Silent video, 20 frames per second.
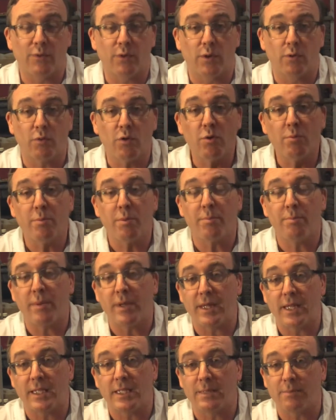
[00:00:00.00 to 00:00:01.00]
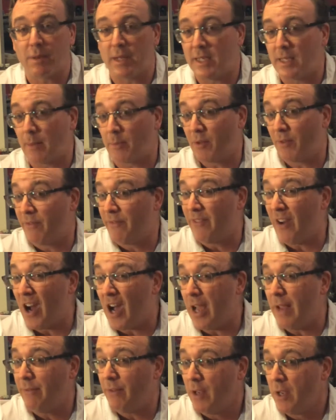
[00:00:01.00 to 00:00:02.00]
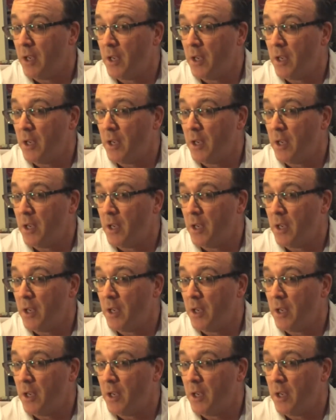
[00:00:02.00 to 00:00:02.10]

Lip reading: a group, but this plays up to 5,